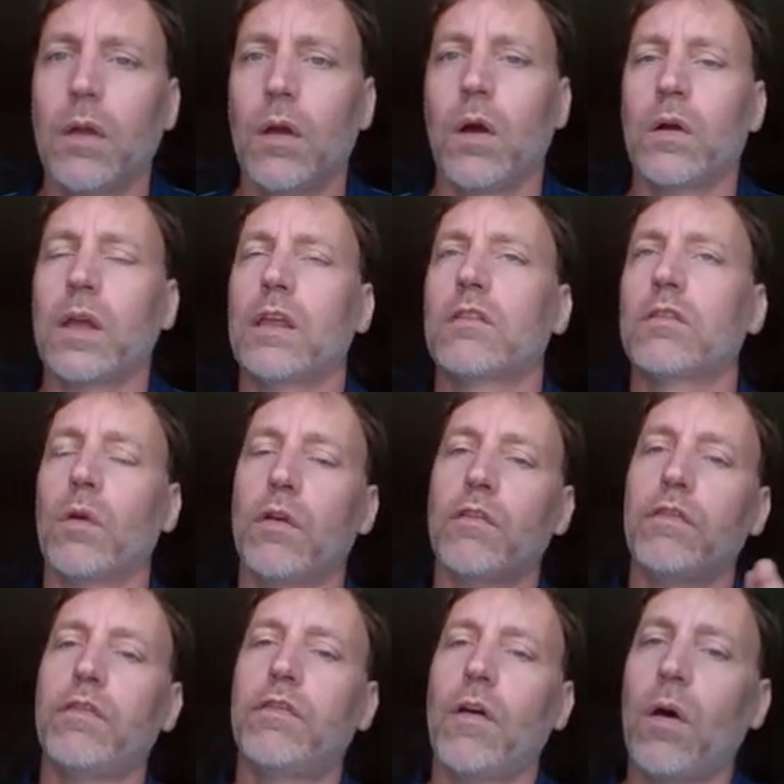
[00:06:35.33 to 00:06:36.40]
Okay, so a
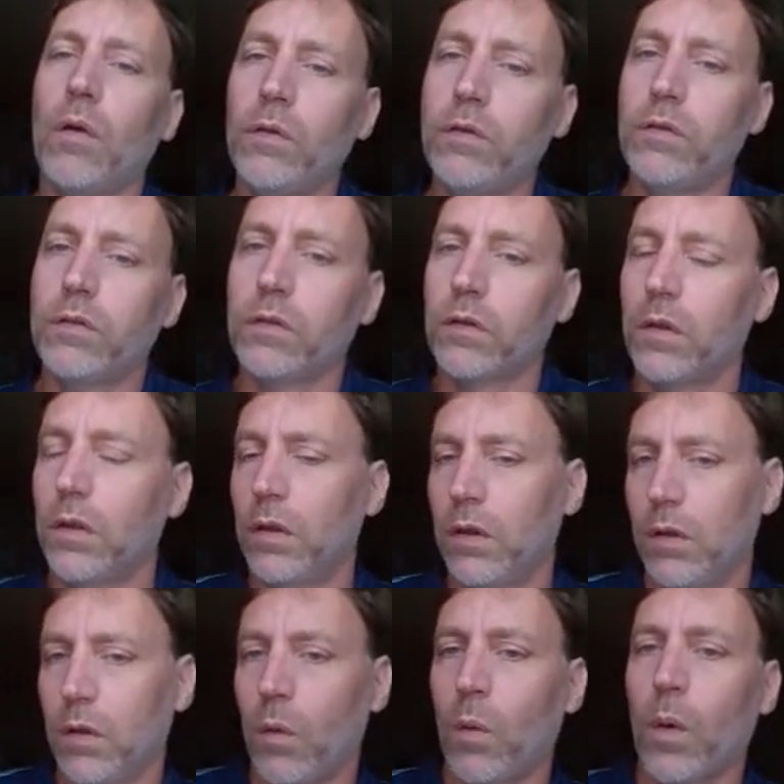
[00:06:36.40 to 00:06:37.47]
false
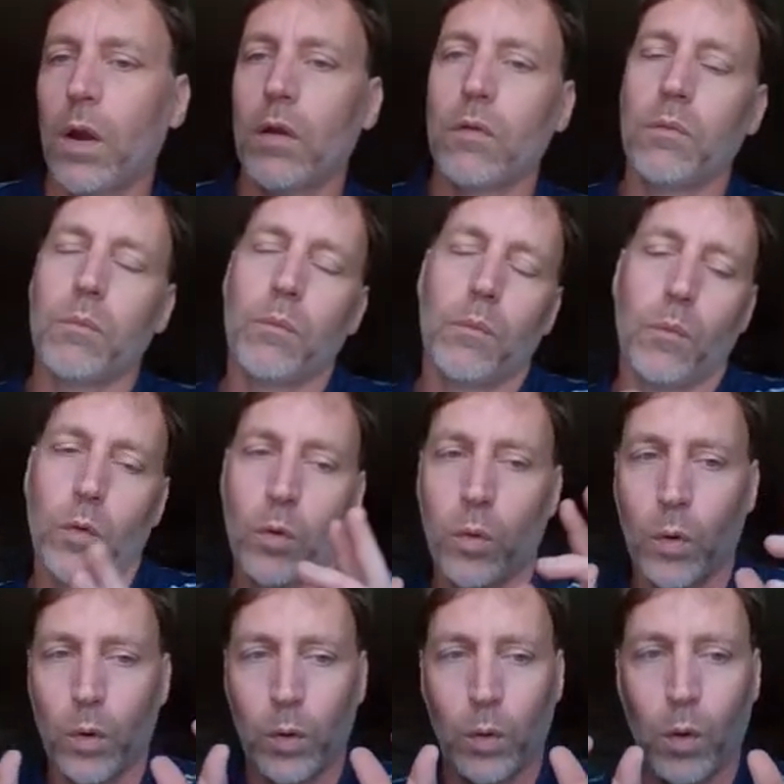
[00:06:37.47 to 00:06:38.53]
or a
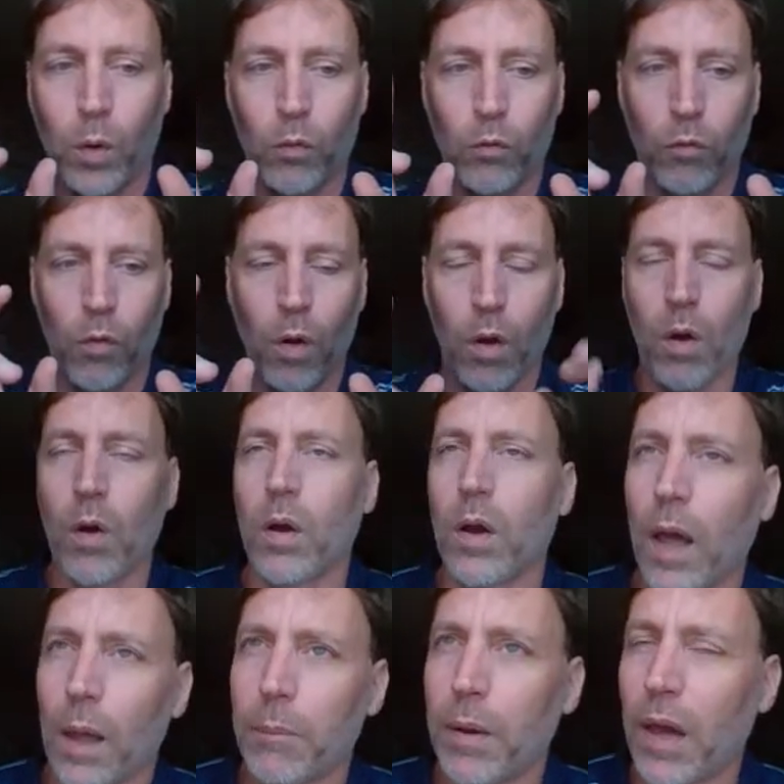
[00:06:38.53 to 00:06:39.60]
quote unquote wrong
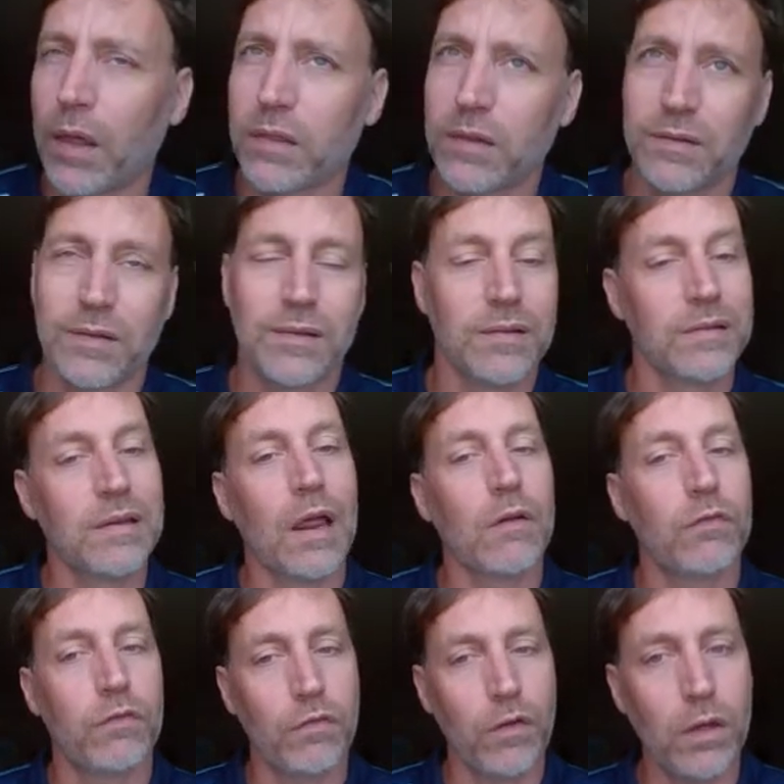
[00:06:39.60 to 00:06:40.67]
hypothesis is not
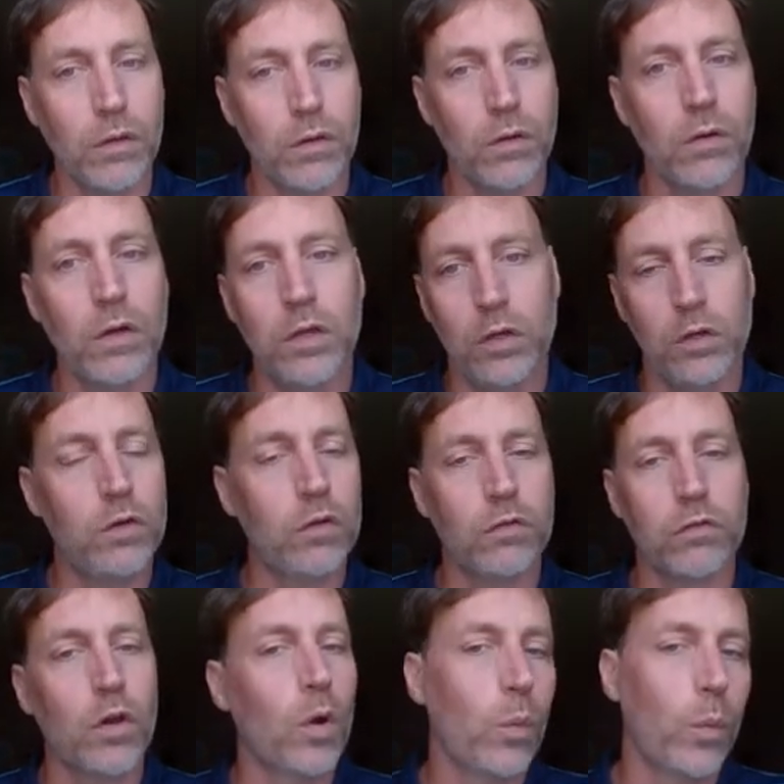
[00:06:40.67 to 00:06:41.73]
failure. You just
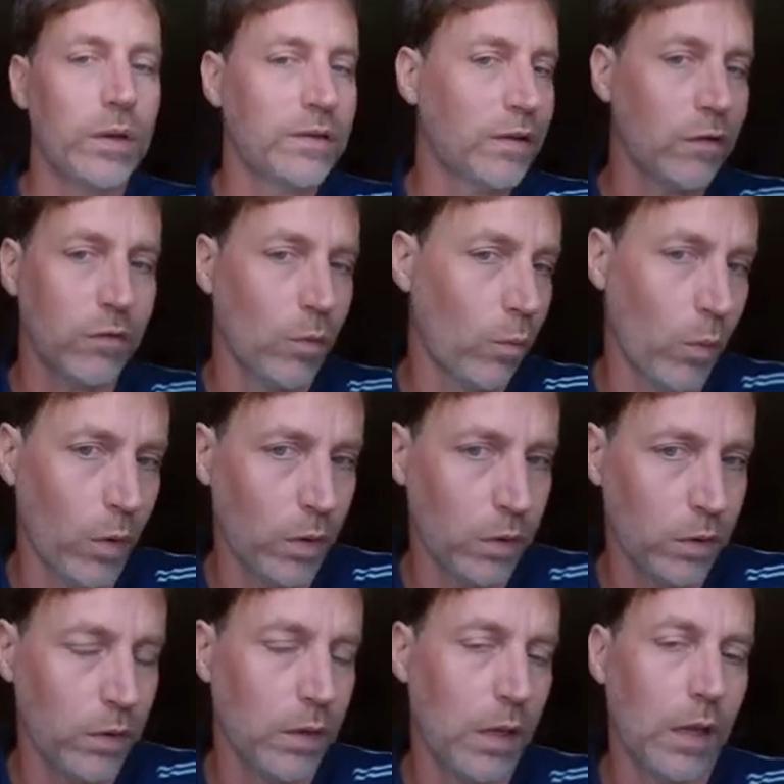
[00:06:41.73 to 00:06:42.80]
know what doesn't work.
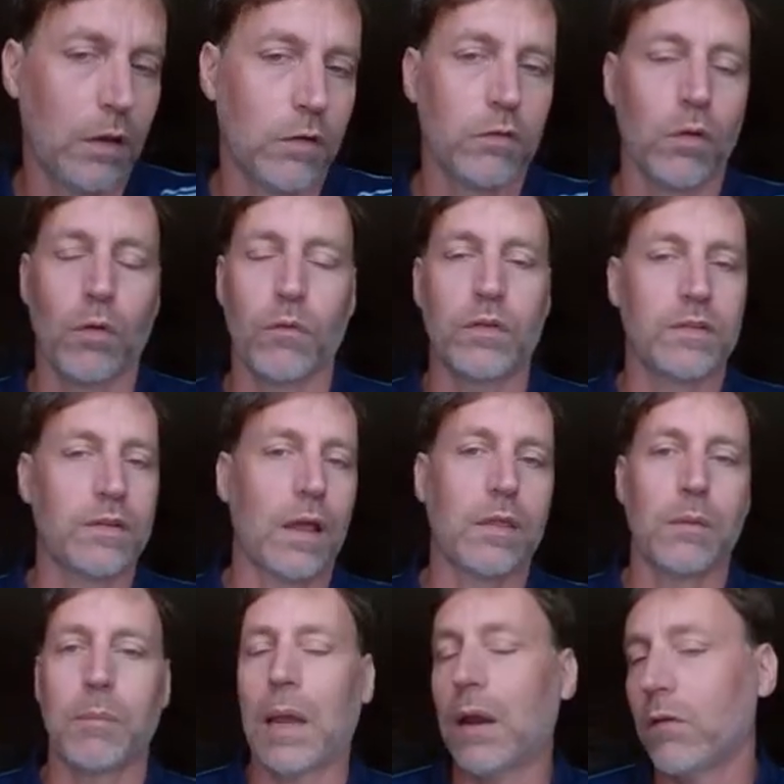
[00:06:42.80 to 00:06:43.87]
And so if it's not
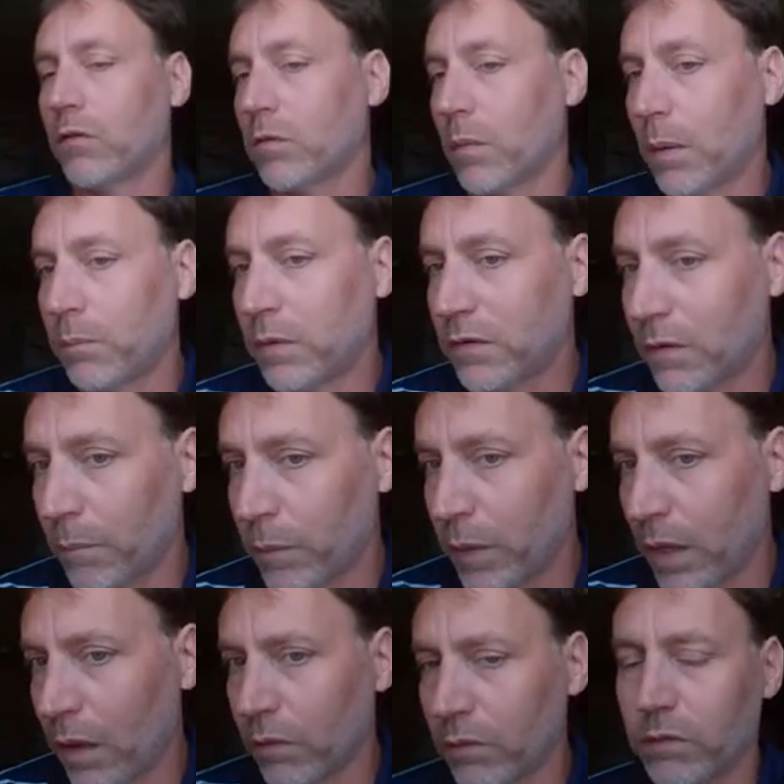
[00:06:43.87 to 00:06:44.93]
the batteries, it might be
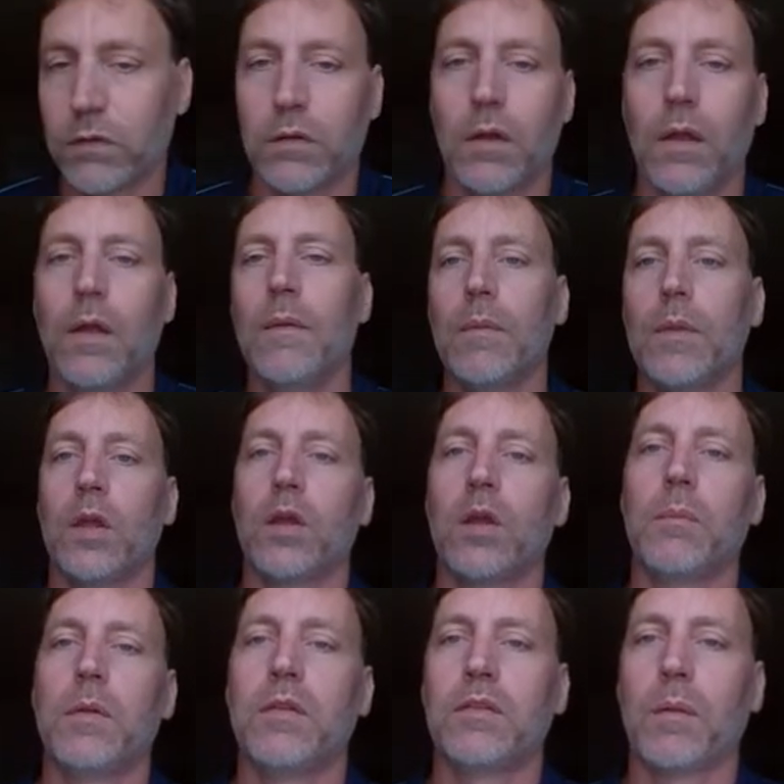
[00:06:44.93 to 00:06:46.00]
something else. It
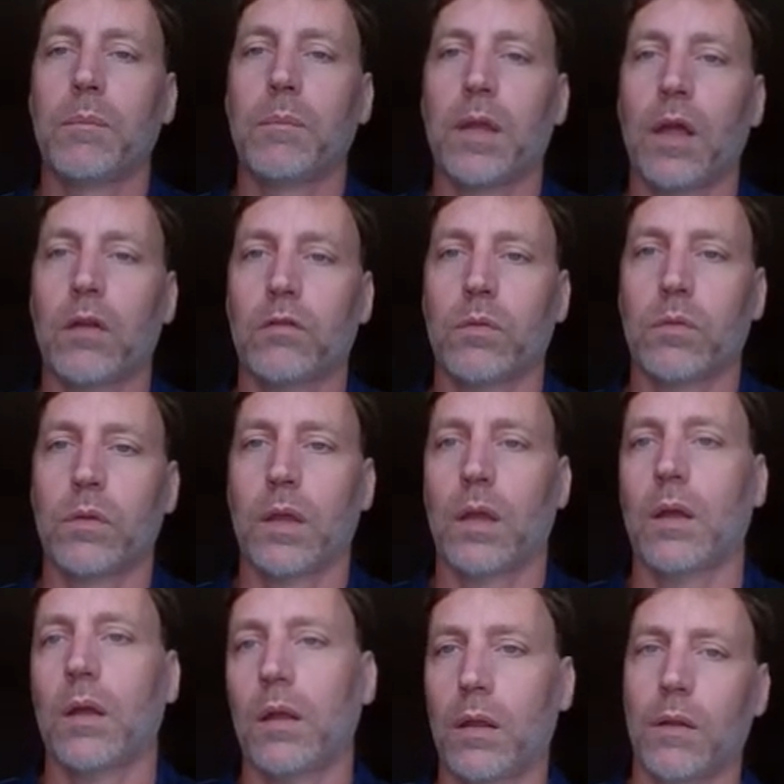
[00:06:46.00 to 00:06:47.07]
could be something else with the.
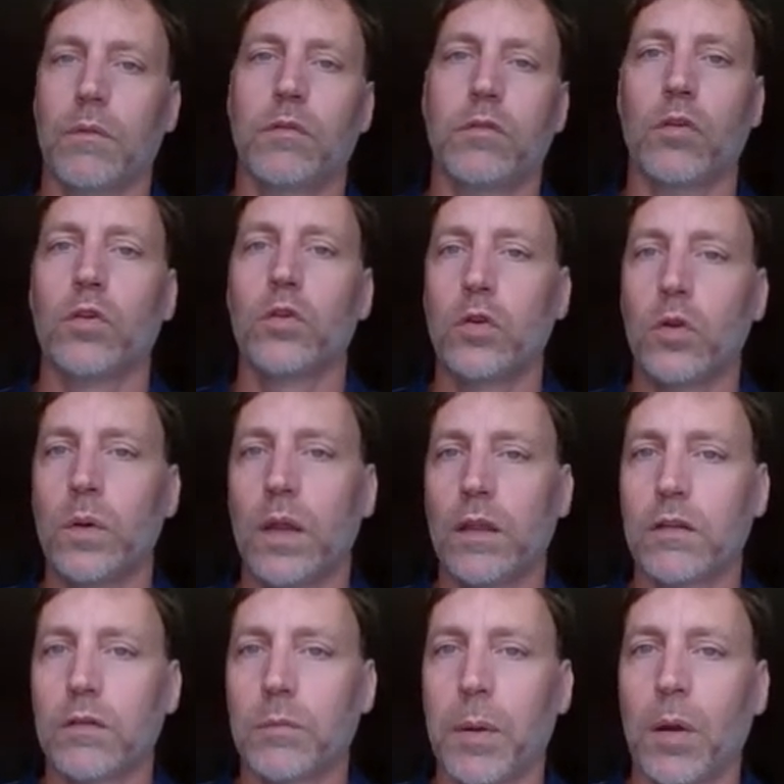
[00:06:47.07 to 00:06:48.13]
So you'll do an
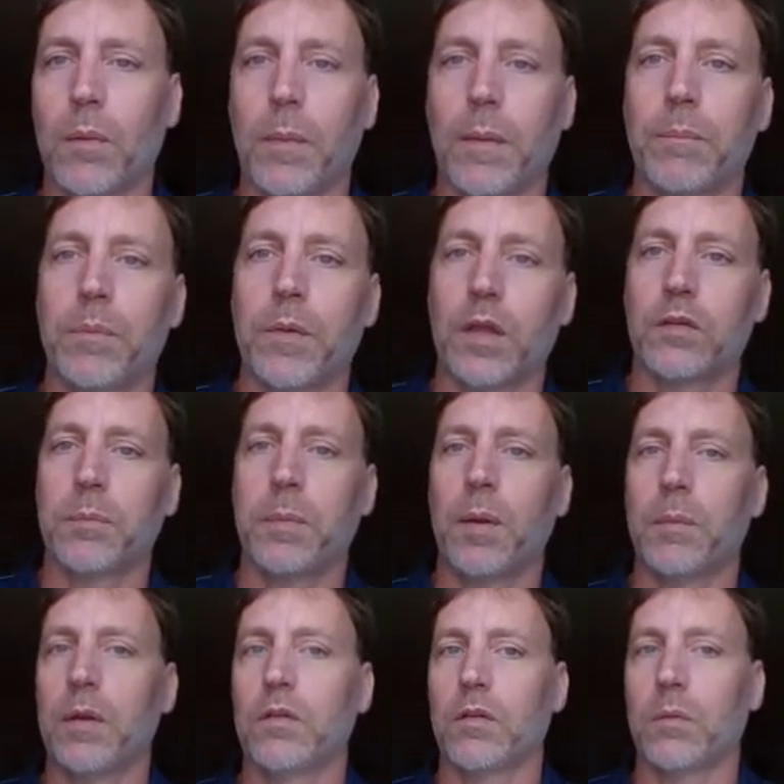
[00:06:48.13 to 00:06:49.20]
experiment. An
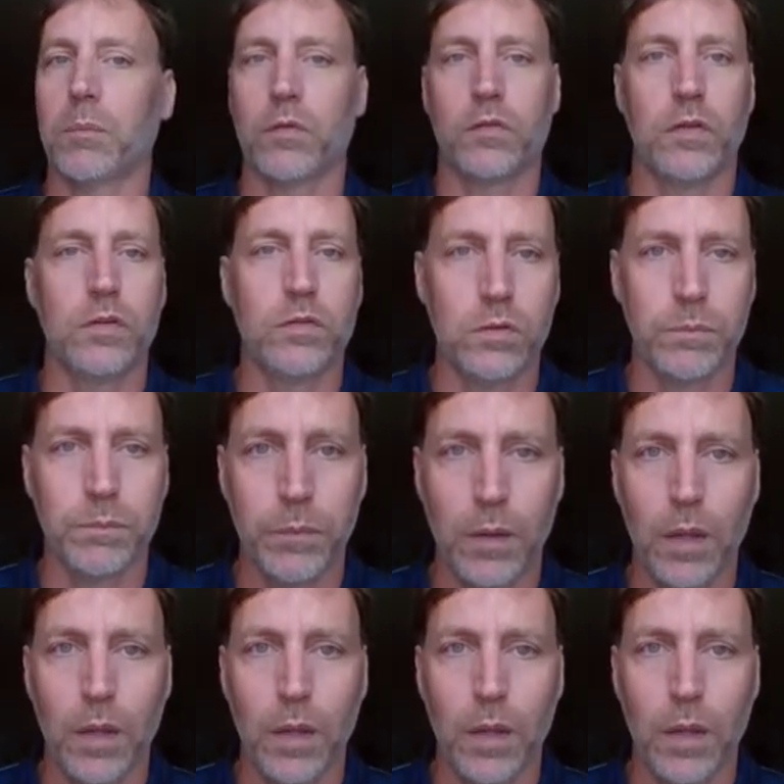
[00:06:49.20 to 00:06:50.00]
experiment is a procedure